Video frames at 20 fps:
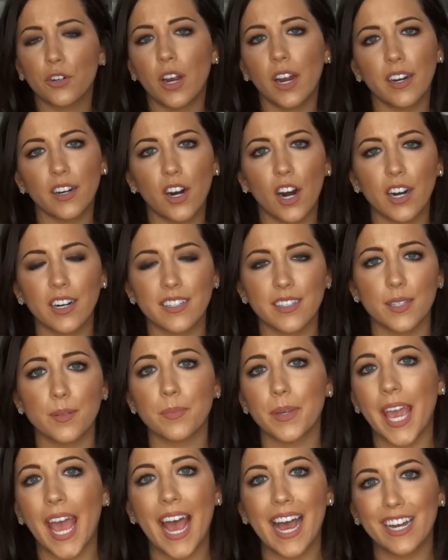credit card and
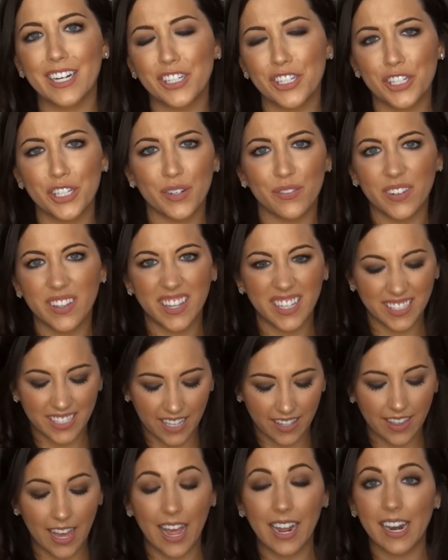some cash and different things
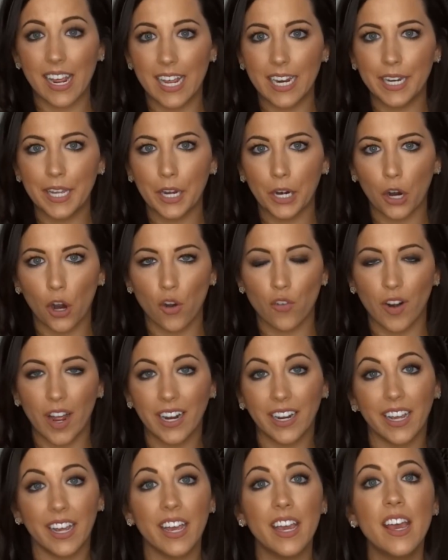like that in here
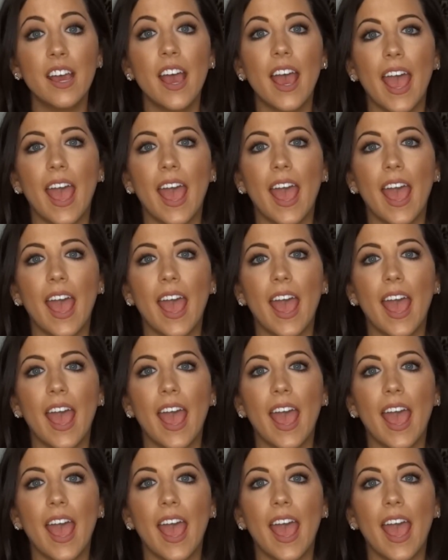already,